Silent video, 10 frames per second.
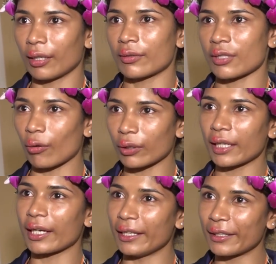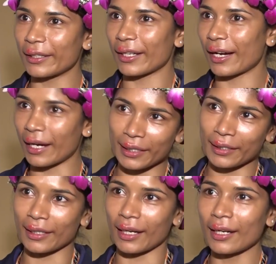shouting India,
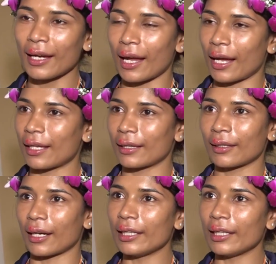India, and